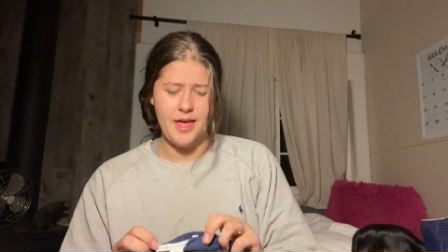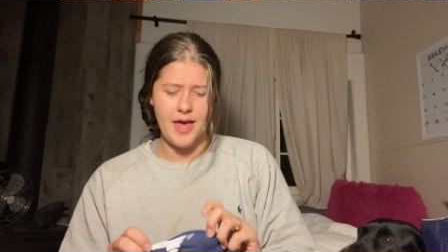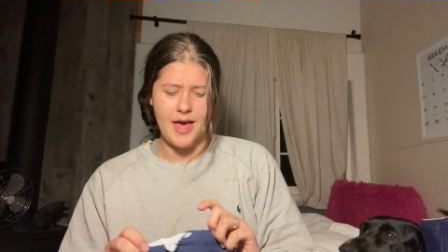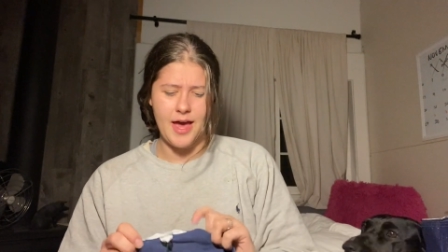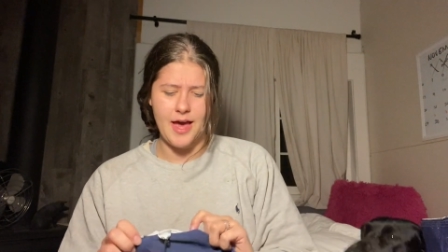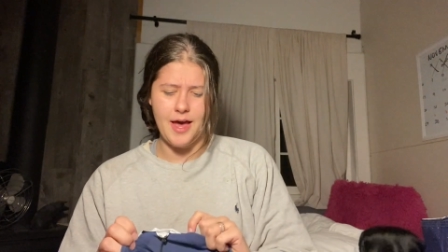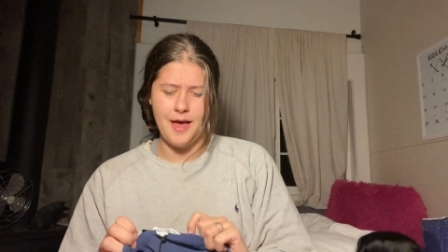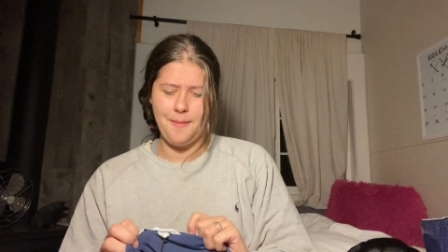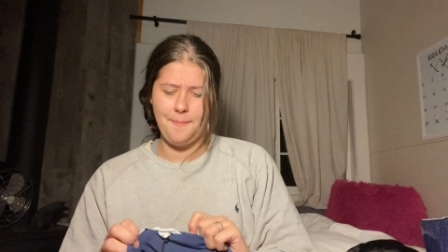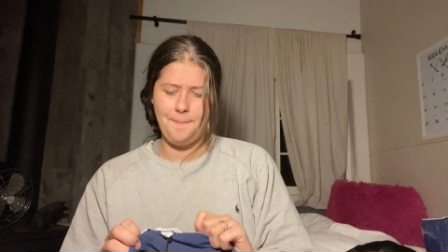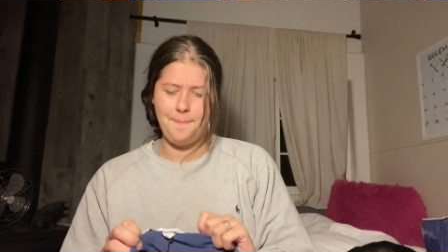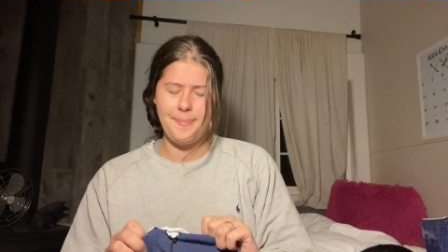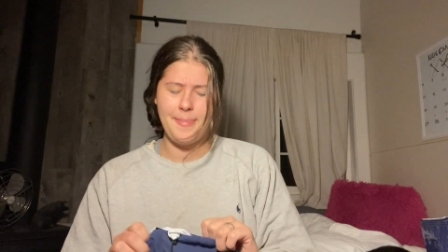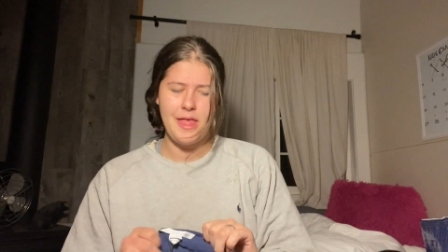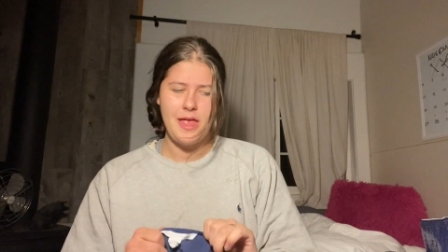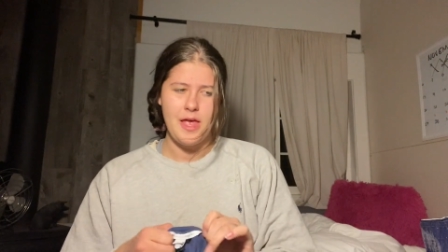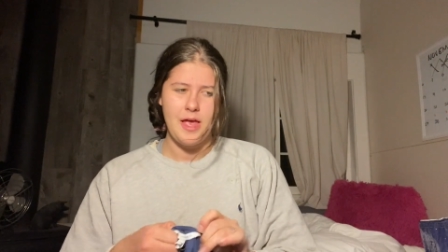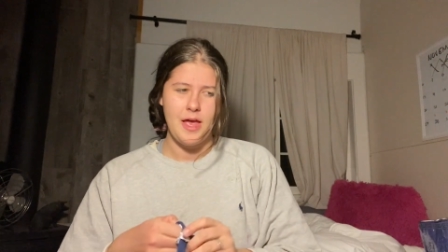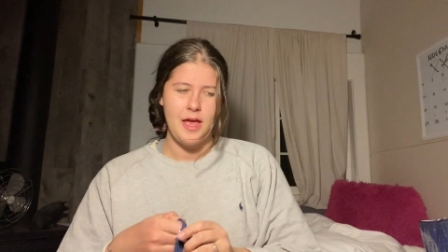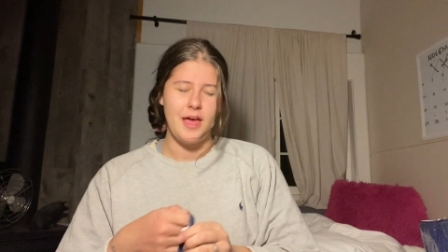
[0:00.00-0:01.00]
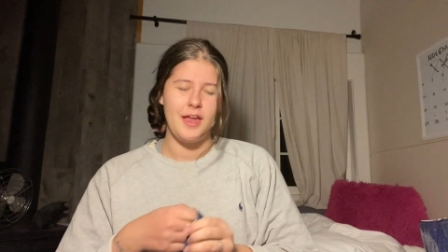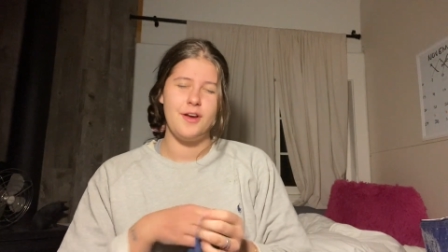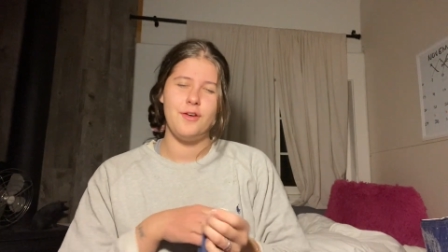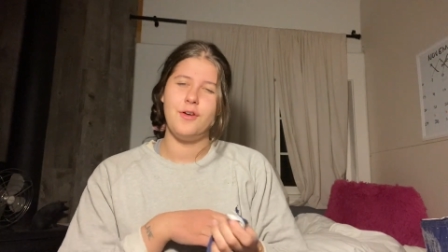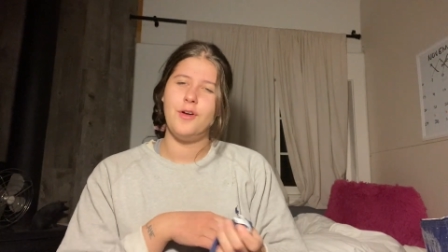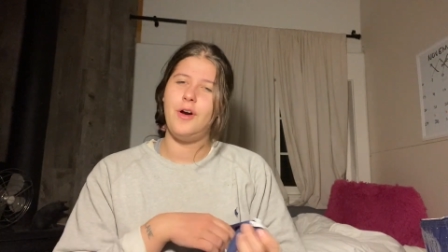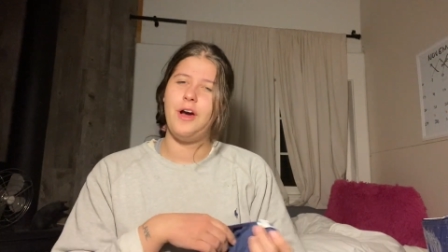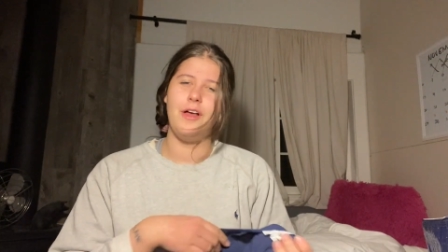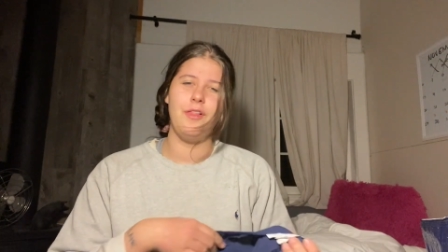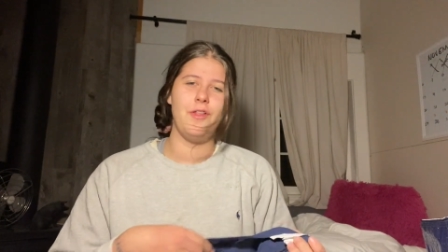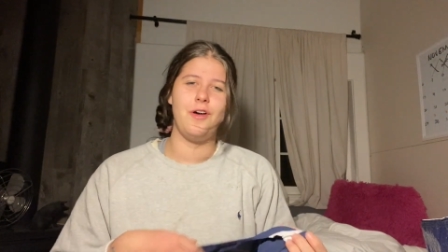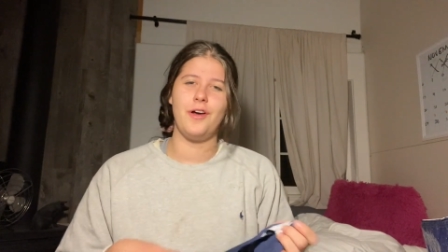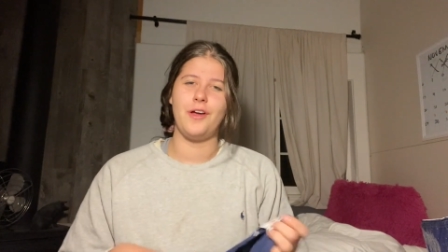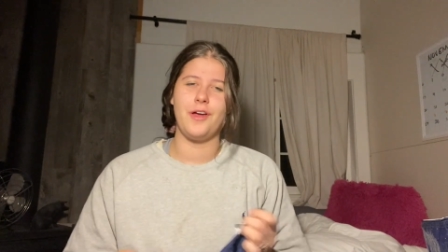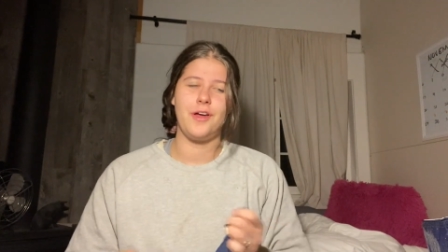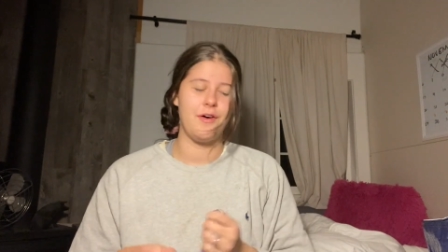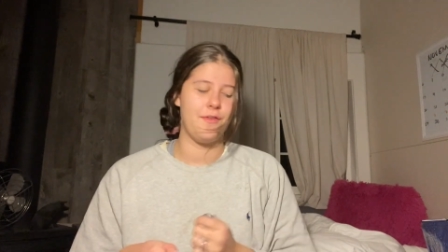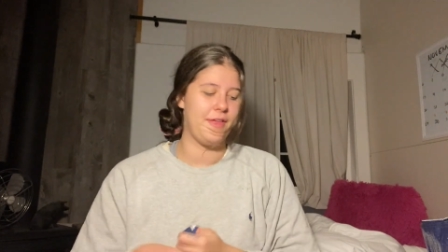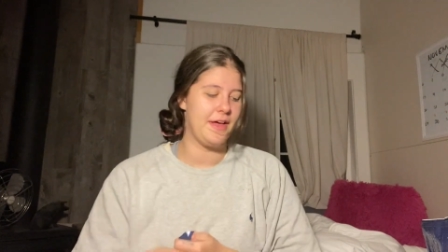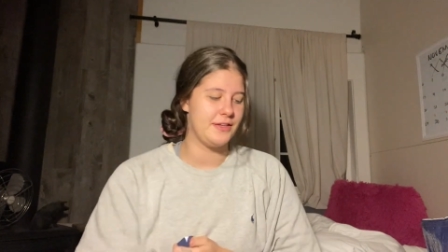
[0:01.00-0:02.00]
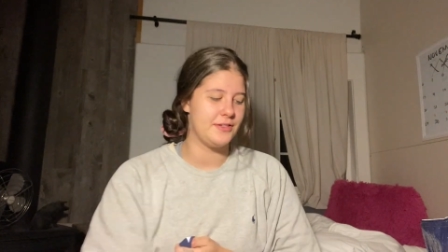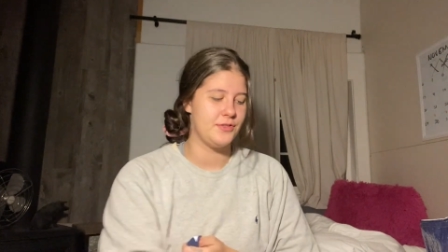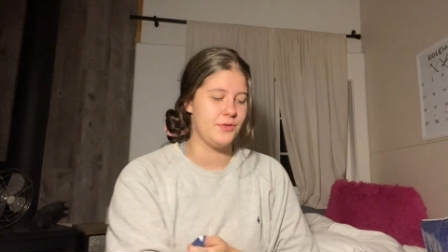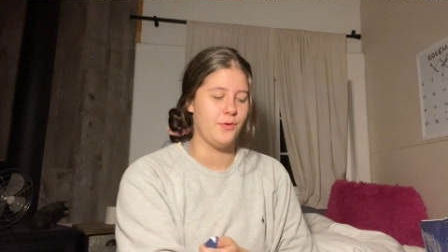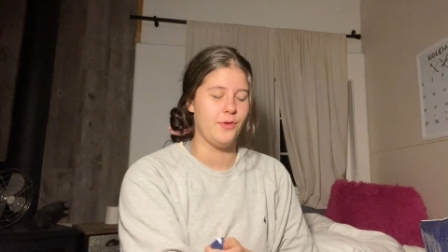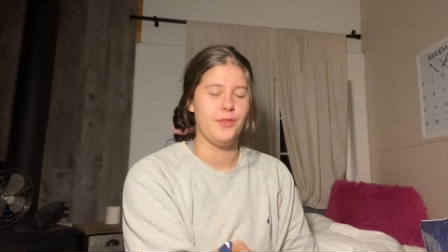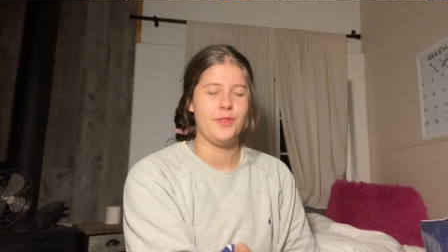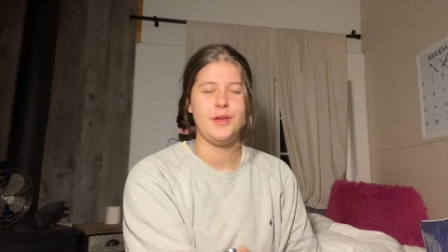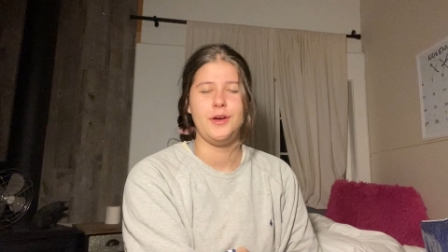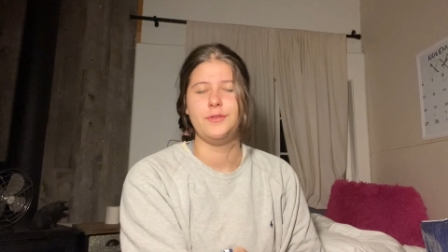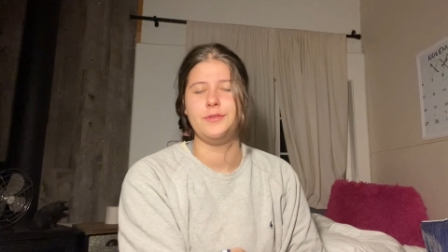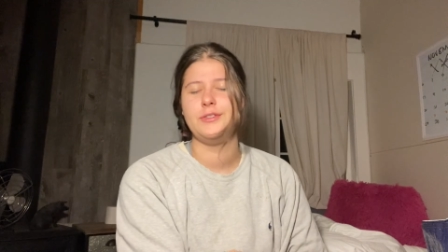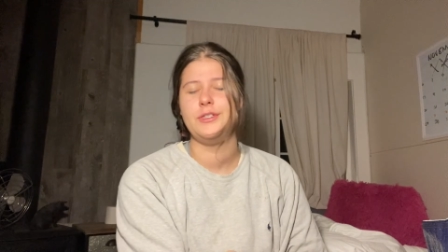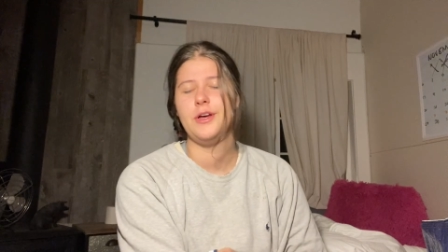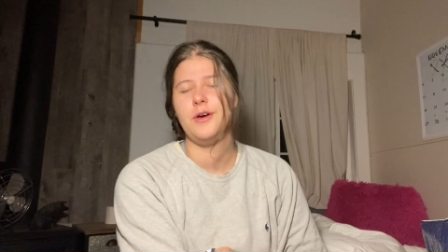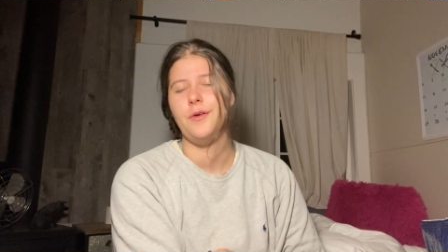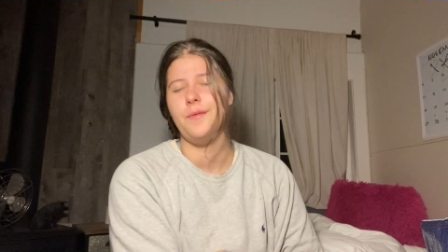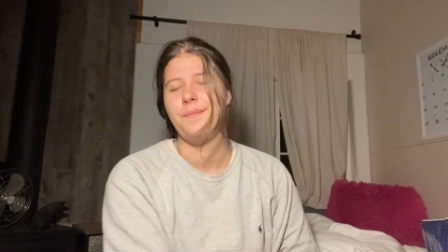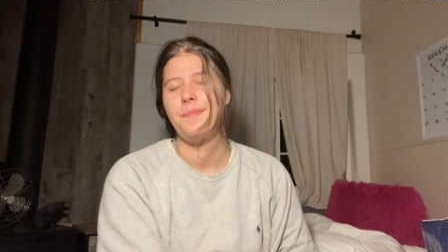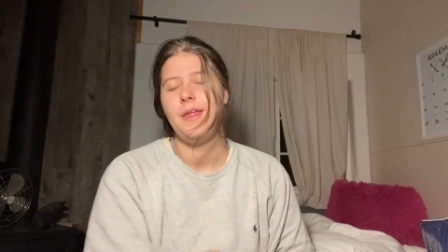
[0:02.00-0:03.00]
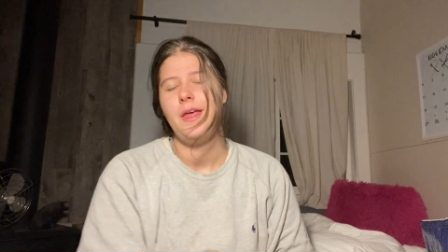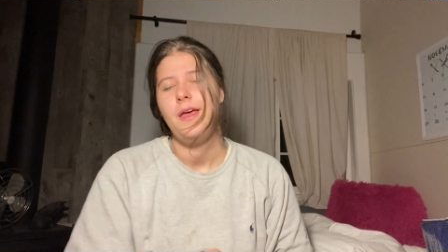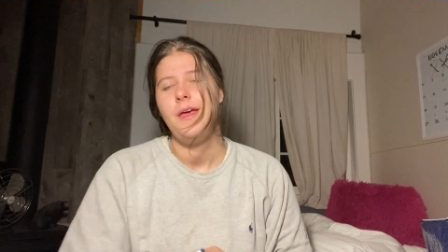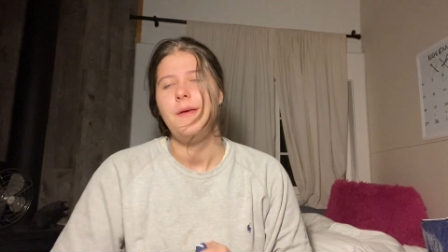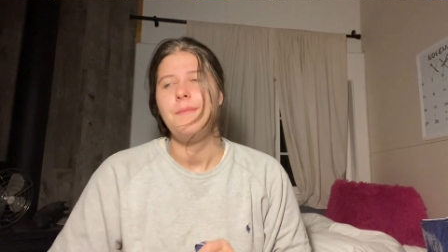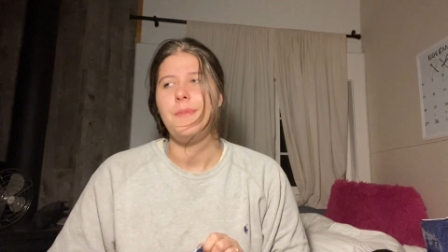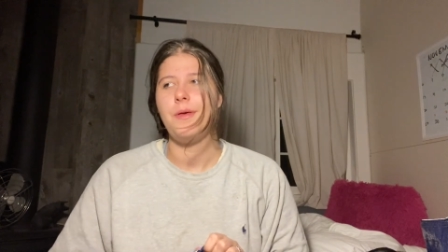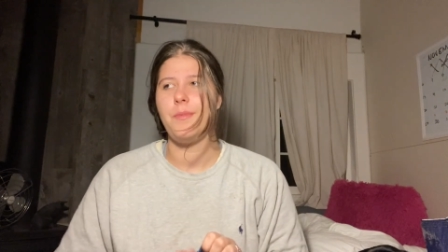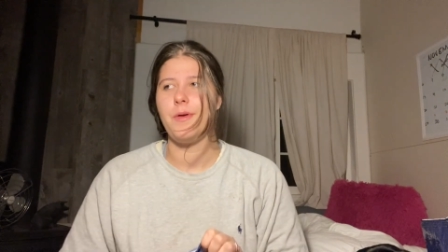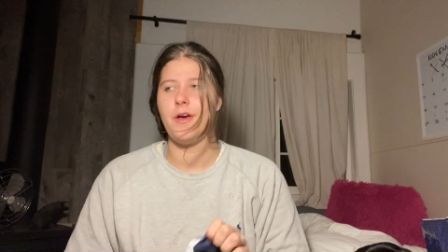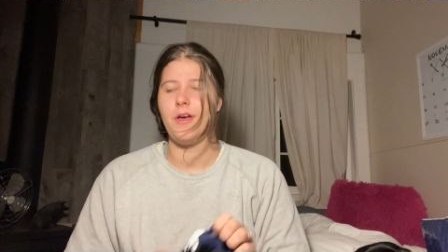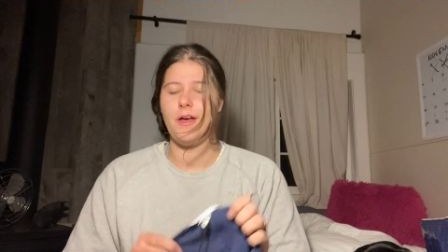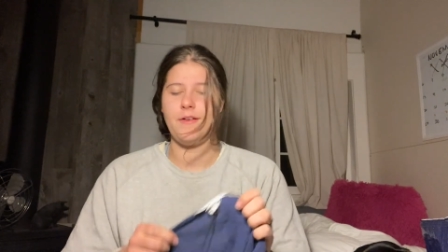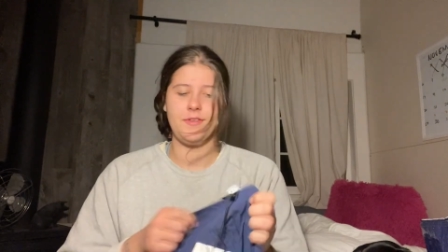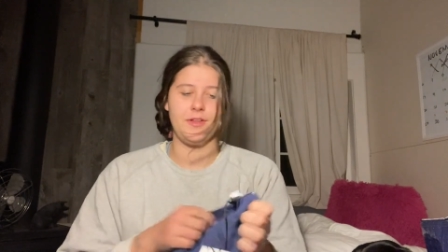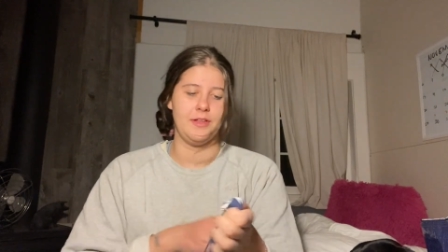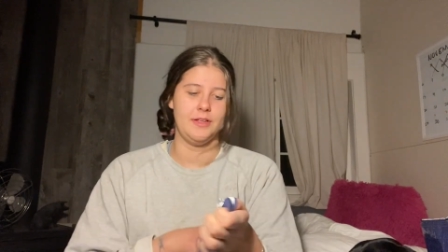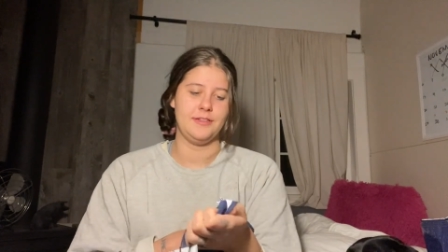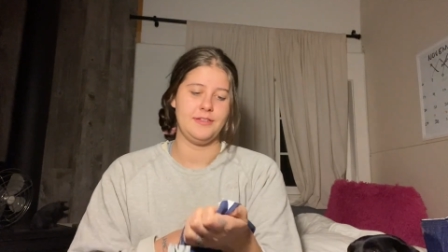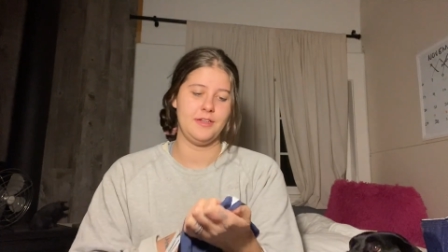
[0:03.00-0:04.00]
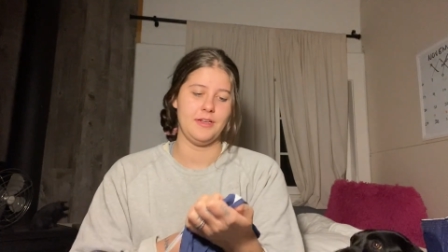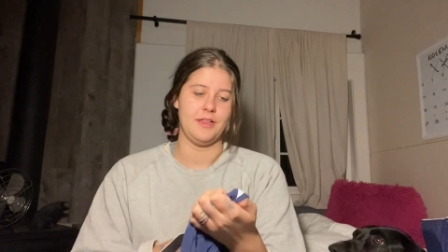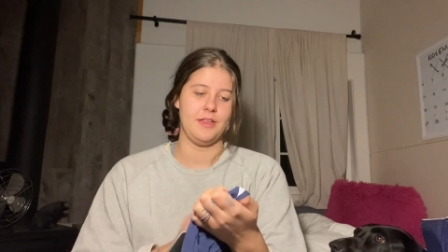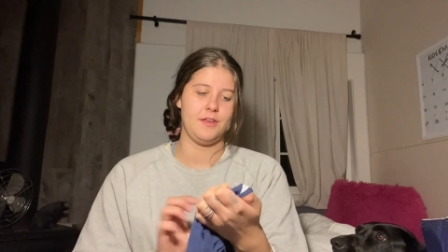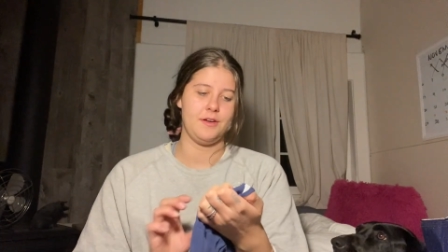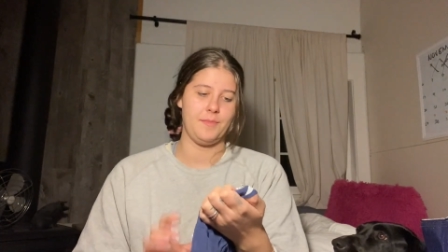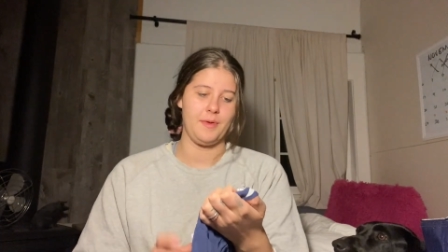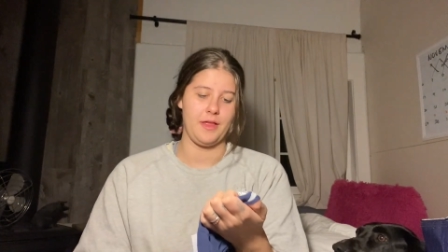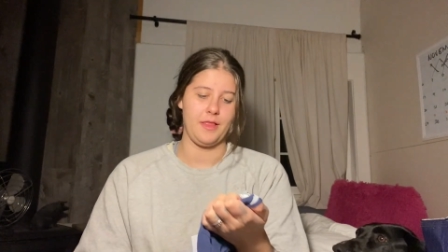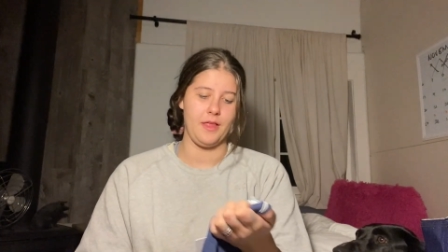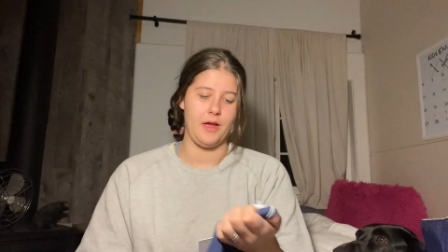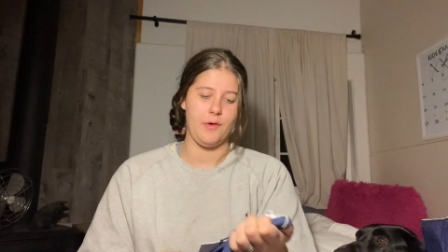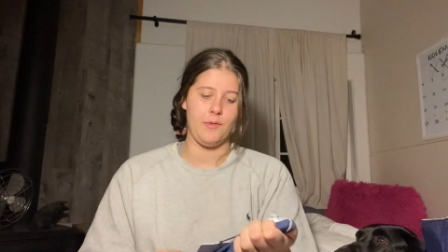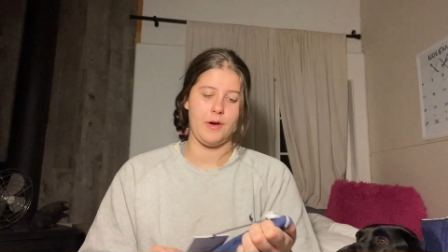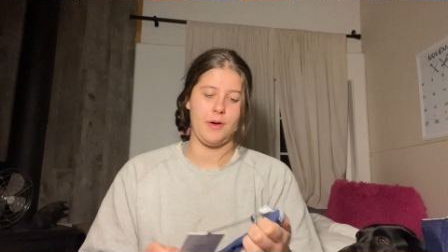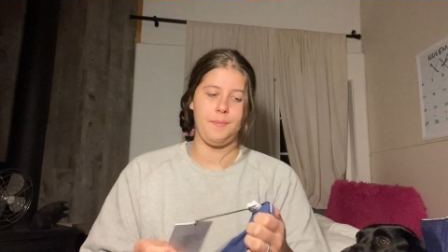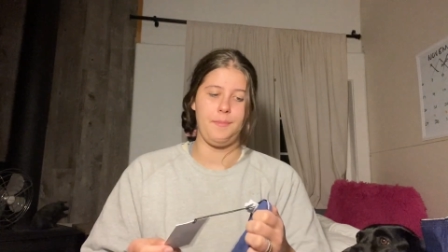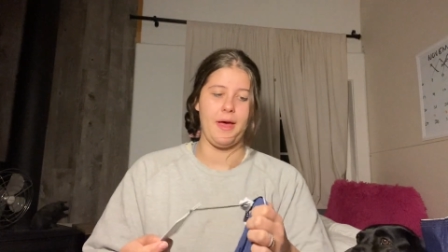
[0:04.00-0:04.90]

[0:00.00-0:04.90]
Um, I don't know how long ago that sold though, so maybe I'll have to list it a little bit lower.